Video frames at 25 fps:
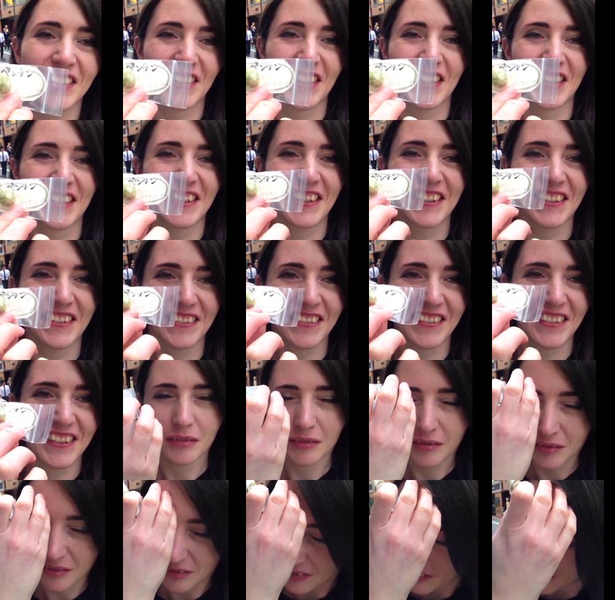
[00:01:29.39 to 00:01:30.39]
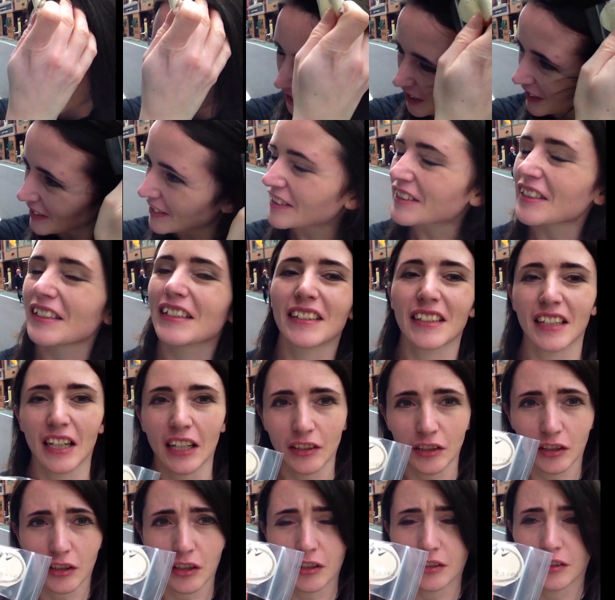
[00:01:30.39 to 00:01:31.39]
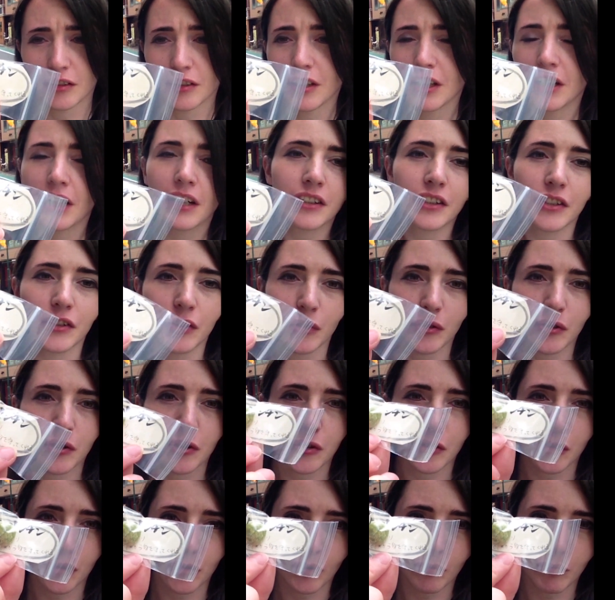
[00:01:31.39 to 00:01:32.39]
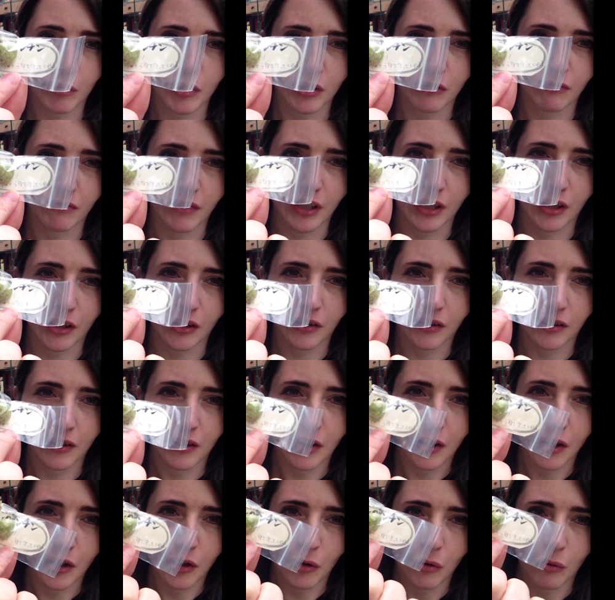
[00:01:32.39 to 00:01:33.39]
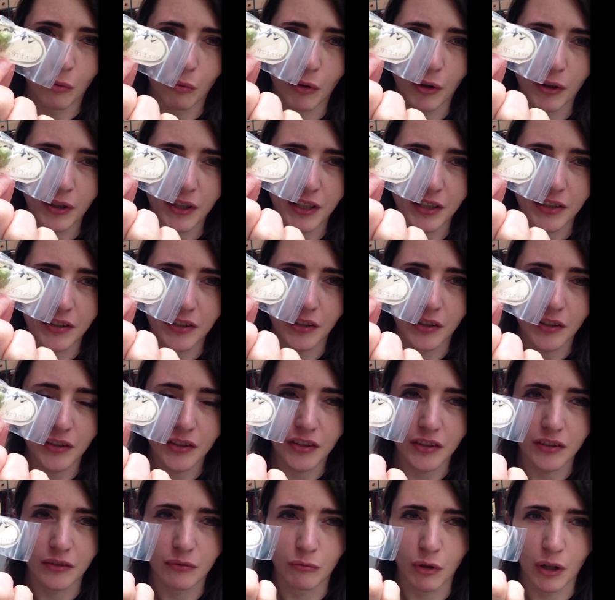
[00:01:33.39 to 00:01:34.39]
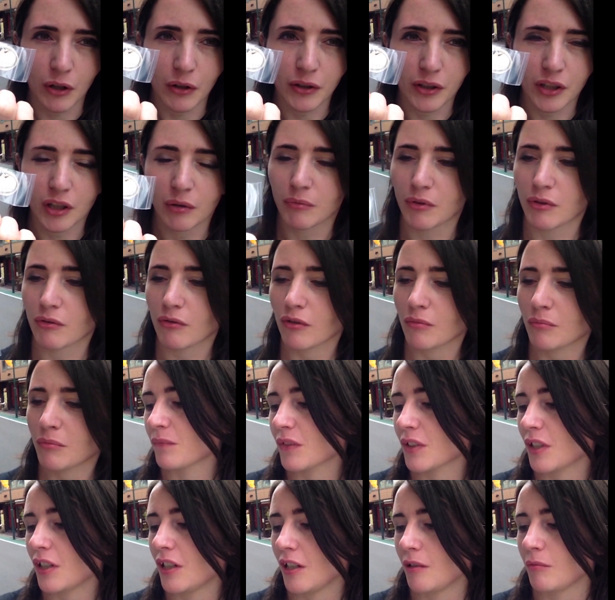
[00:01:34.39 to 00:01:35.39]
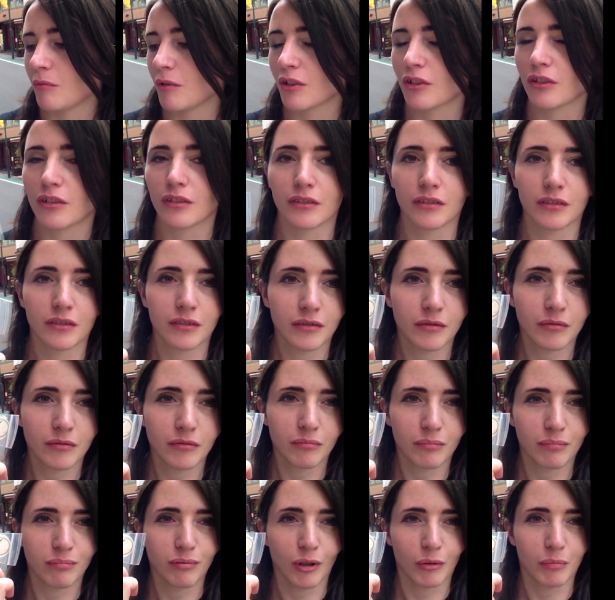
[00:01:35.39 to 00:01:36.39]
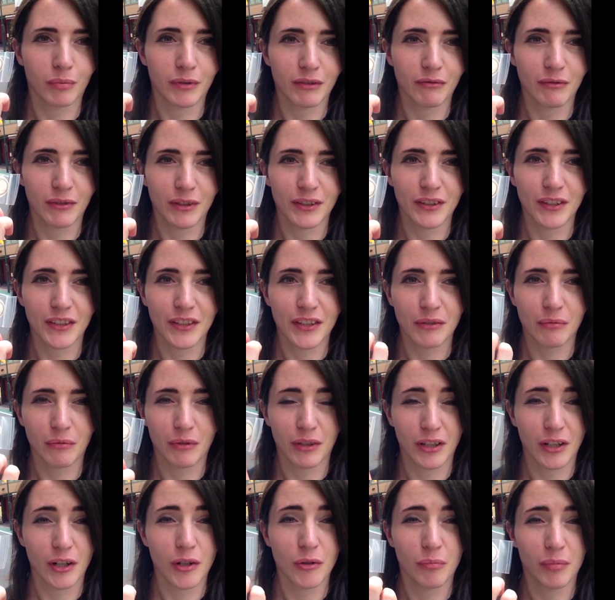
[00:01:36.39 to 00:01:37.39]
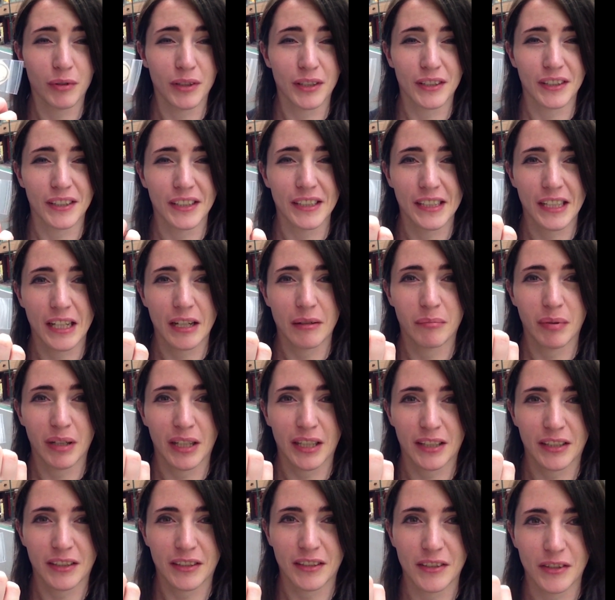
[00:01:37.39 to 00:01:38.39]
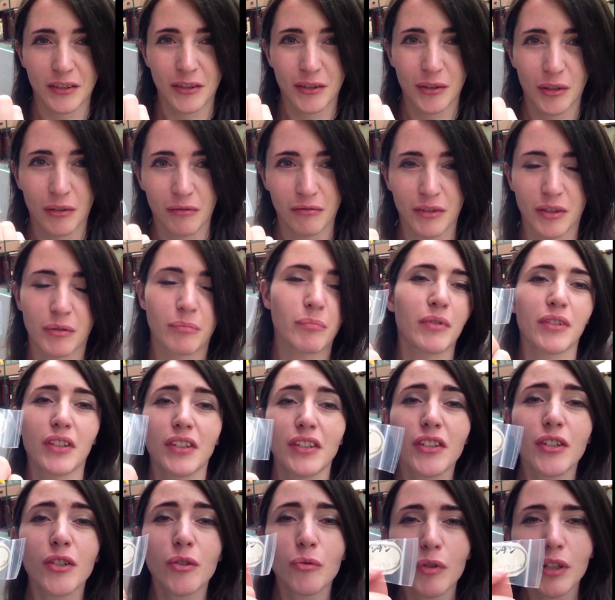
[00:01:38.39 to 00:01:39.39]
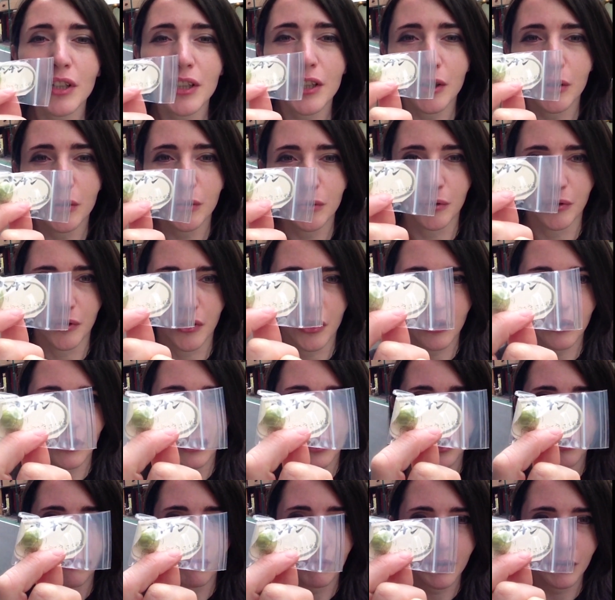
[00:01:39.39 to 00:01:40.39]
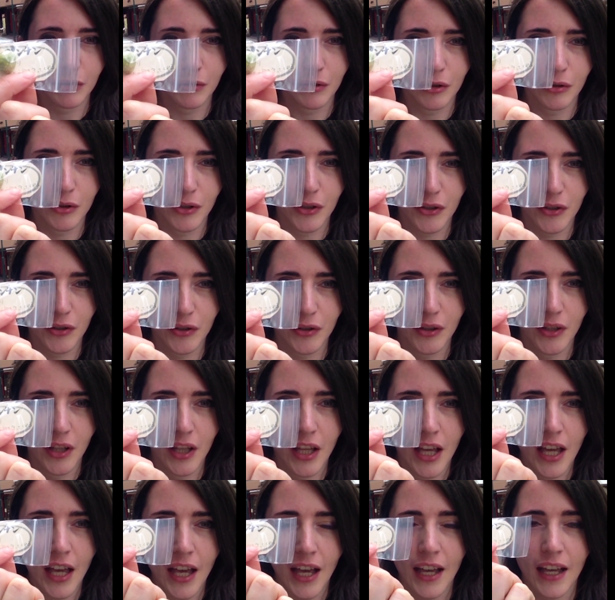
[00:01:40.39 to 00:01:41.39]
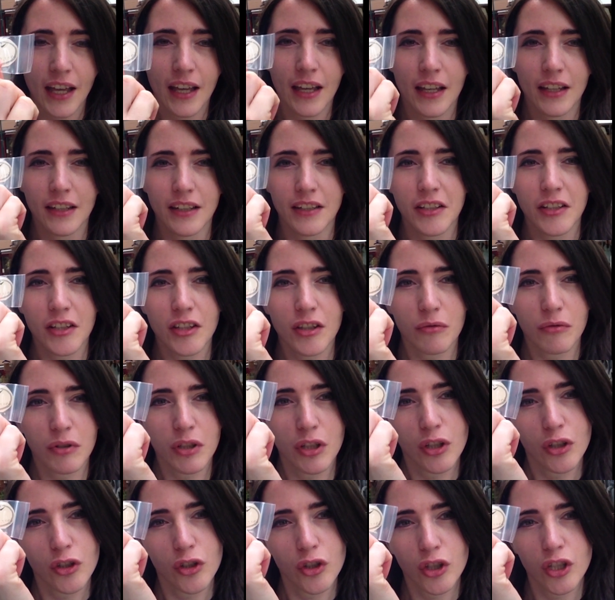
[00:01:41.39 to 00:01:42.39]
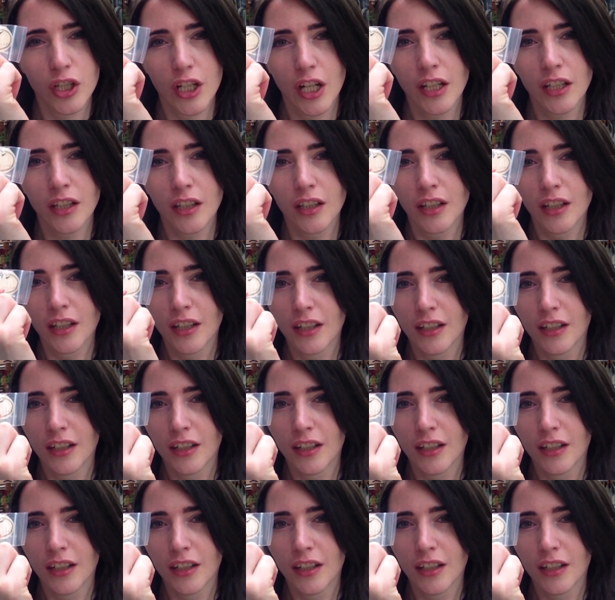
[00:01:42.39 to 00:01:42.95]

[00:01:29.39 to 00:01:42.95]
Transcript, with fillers: trying to translate the katakana. There's also description of like what it does and where it comes from. I'm gonna probably read this when I open it and get back into the office. But this is really cool. So you get a real crystal, and it's 300 yen.